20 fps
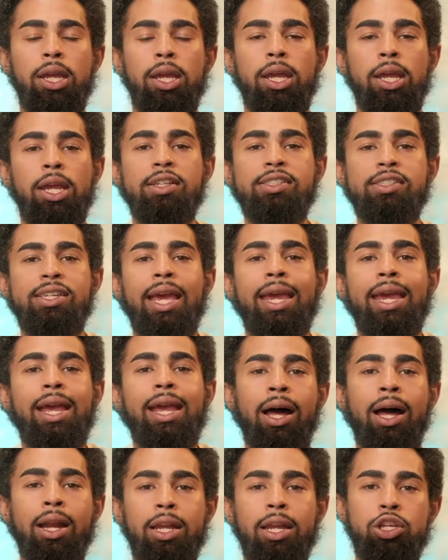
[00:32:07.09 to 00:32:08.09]
it's
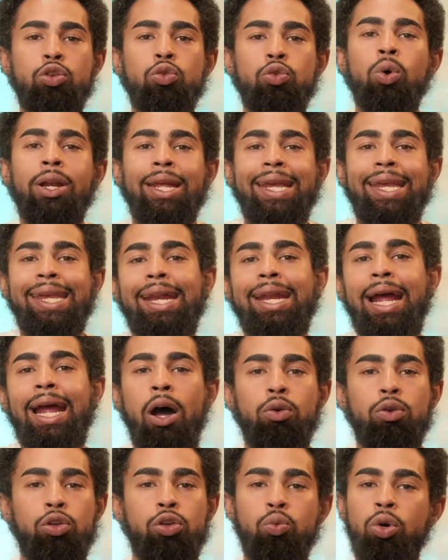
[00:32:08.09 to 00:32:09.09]
chaotic. You want to get
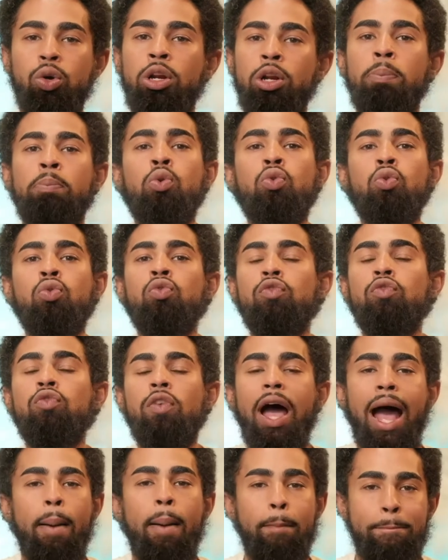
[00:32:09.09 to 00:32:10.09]
out. You want to move
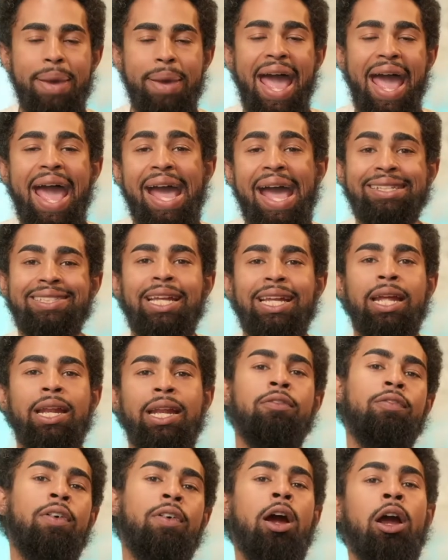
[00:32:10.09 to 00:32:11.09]
past that
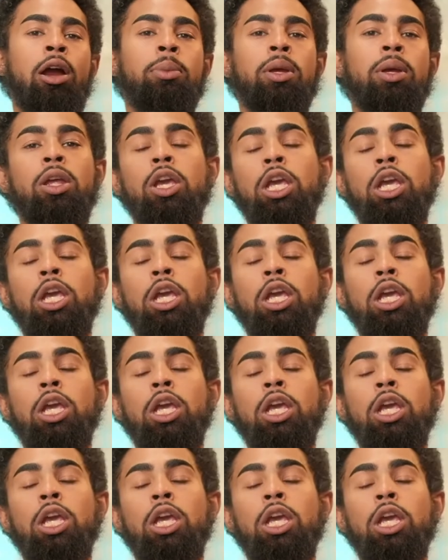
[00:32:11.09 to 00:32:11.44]
environment.